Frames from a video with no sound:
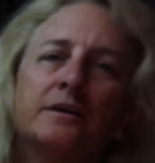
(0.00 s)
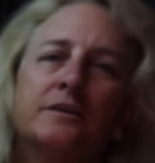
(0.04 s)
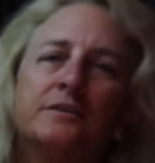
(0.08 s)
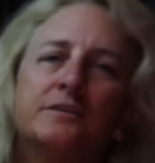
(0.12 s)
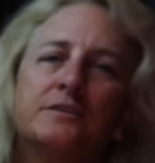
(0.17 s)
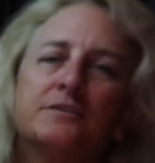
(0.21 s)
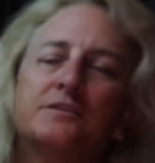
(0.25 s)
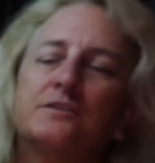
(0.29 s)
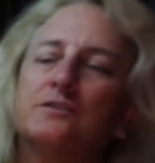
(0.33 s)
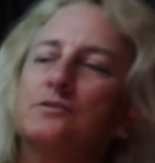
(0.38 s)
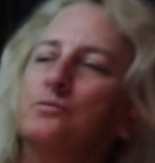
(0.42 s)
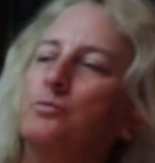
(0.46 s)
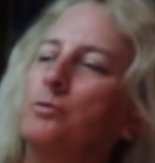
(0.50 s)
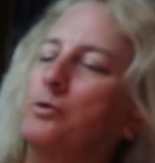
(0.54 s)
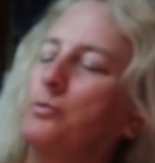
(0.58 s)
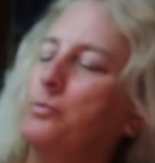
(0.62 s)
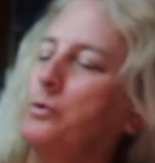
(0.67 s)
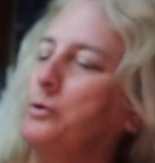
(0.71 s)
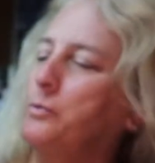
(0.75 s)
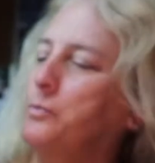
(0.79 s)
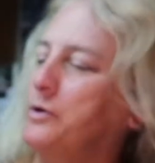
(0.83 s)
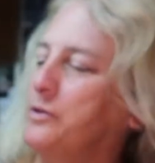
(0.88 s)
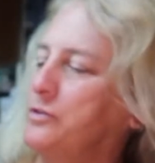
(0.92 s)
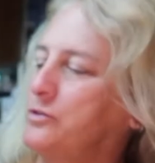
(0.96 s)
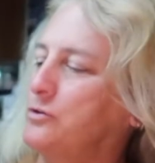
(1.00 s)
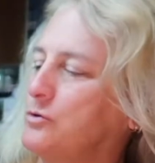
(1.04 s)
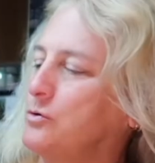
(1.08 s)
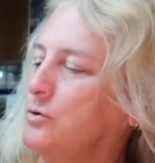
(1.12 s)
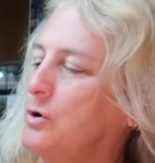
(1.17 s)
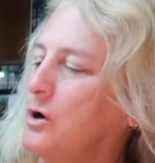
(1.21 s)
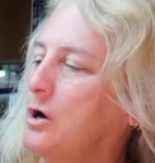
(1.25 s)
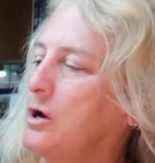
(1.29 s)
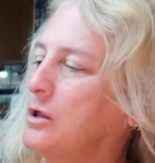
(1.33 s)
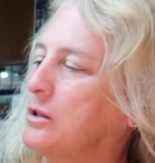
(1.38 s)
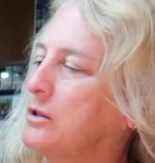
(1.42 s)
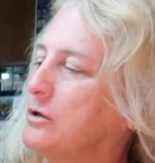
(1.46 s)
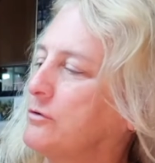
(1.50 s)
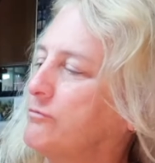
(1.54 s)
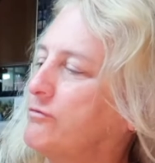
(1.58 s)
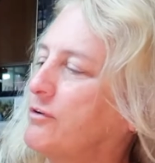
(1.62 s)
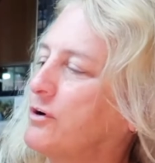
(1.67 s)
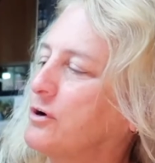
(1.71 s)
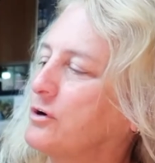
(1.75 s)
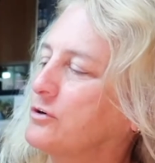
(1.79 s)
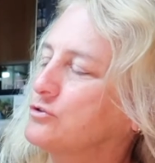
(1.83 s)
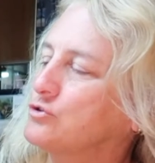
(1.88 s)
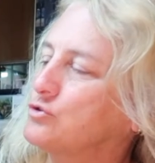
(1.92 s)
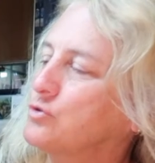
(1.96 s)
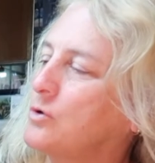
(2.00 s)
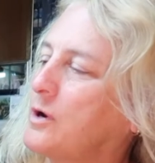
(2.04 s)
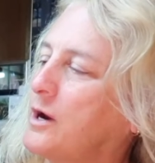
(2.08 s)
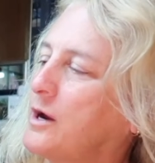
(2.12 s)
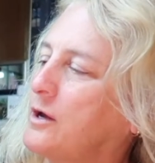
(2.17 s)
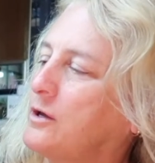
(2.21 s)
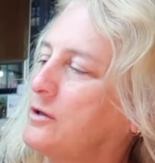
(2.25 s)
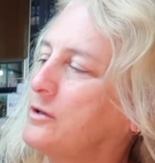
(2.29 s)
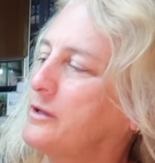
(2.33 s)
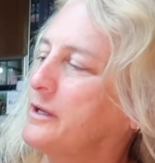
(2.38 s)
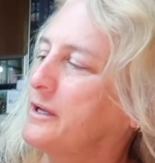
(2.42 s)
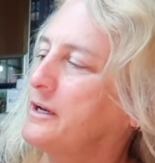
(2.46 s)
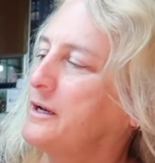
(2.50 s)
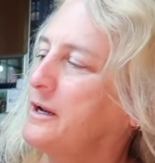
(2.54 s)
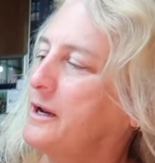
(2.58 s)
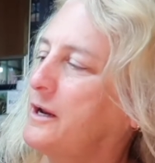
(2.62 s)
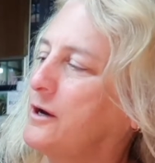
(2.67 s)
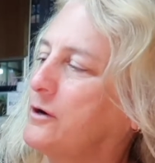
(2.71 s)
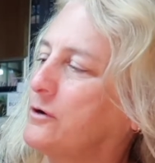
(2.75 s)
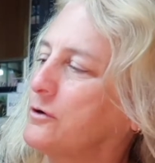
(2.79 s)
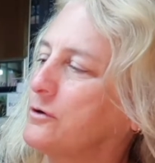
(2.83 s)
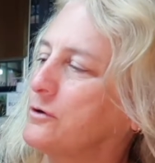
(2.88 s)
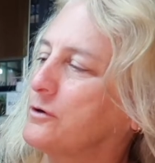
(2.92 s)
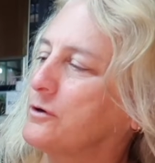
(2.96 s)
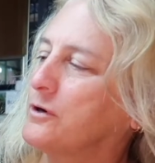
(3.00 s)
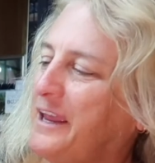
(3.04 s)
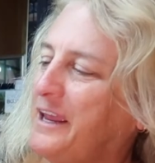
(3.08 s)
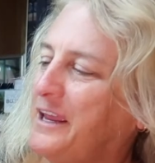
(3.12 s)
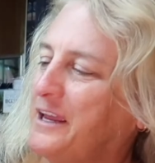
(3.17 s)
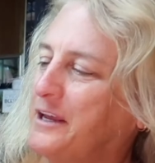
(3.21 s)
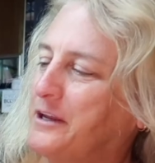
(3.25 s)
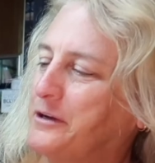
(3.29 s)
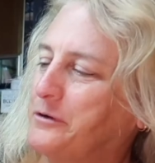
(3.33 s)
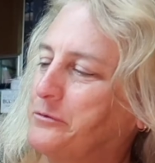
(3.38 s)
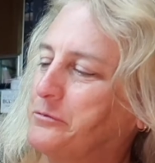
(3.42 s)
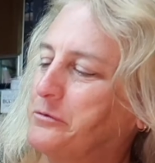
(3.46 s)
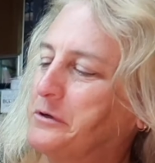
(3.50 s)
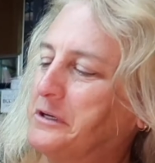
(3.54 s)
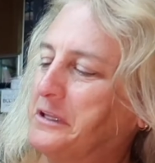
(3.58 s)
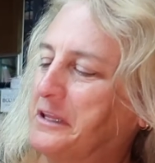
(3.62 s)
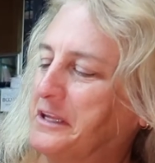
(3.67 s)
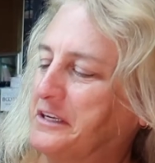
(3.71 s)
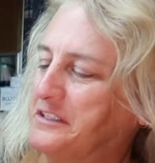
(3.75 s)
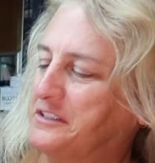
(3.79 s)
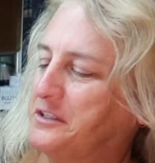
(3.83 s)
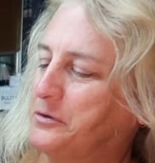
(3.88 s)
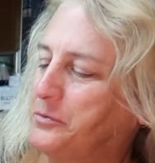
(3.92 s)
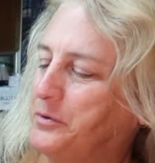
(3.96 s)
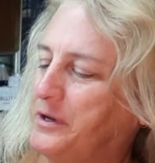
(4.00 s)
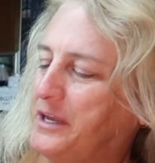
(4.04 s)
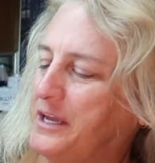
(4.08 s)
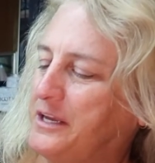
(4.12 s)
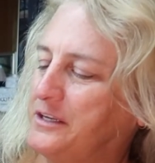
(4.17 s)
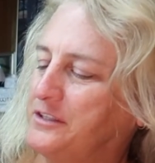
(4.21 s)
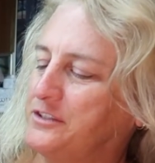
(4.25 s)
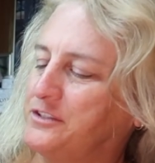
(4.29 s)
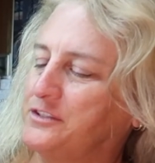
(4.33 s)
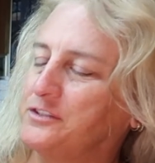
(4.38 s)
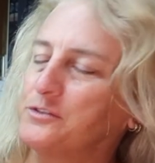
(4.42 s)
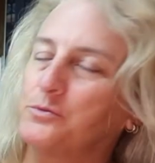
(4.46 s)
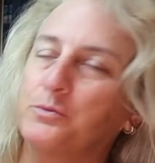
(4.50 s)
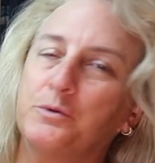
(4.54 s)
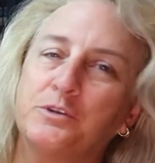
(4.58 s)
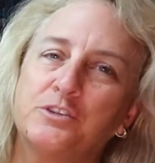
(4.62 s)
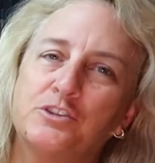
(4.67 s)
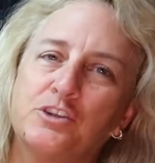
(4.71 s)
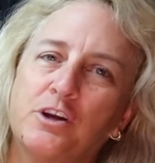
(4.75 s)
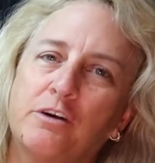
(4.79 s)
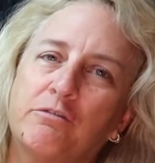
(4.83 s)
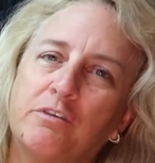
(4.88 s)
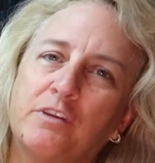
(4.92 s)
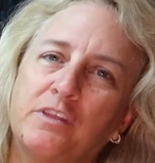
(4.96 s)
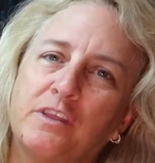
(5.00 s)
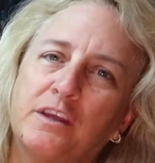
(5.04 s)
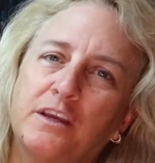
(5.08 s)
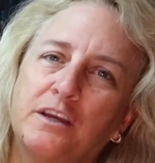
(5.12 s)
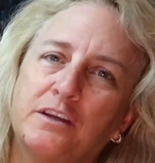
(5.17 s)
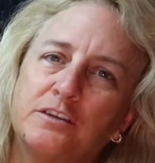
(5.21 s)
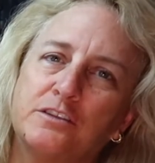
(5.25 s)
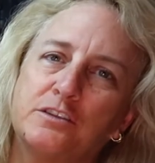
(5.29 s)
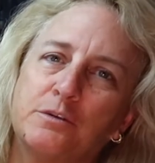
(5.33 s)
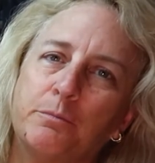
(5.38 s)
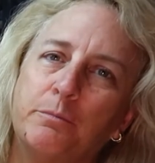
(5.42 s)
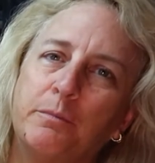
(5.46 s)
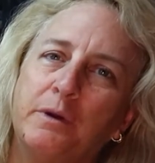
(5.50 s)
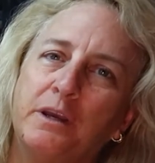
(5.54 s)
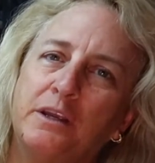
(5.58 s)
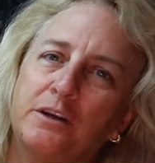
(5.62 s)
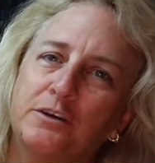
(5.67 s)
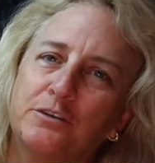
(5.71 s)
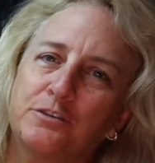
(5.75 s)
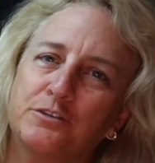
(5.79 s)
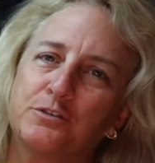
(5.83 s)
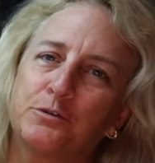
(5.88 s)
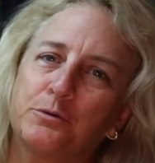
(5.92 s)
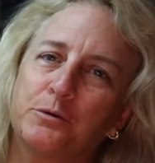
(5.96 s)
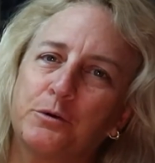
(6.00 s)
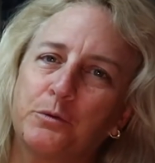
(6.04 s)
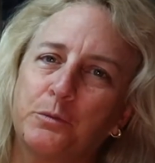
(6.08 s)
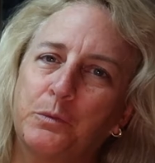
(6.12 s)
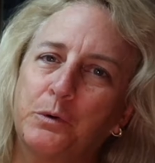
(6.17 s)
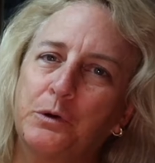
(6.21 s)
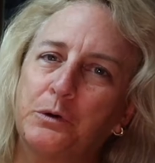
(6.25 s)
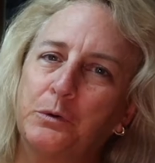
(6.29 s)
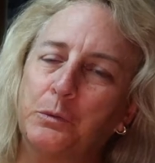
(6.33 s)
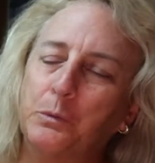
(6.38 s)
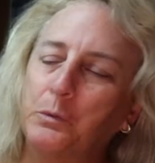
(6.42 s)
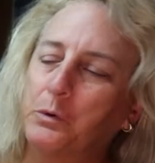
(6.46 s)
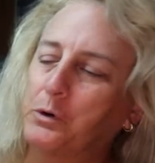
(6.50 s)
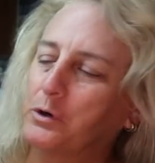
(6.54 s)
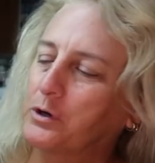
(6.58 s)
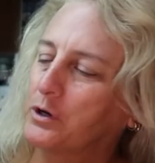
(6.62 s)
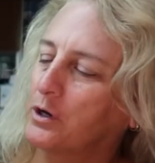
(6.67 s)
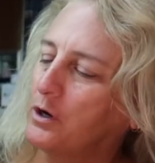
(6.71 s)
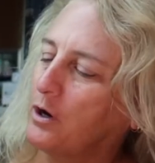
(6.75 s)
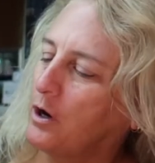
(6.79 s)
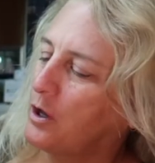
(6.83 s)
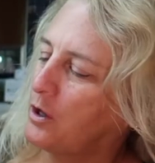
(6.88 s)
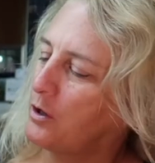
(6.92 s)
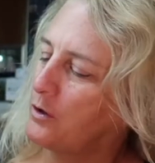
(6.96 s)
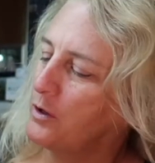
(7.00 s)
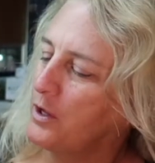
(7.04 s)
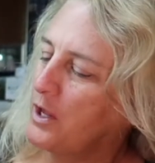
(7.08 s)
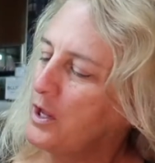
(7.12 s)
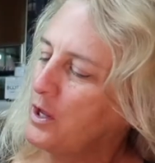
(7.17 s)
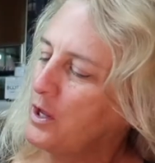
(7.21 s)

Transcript: This is where we went through all of our trial and error and realized that we had to switch everything into meters or it wouldn't work at all.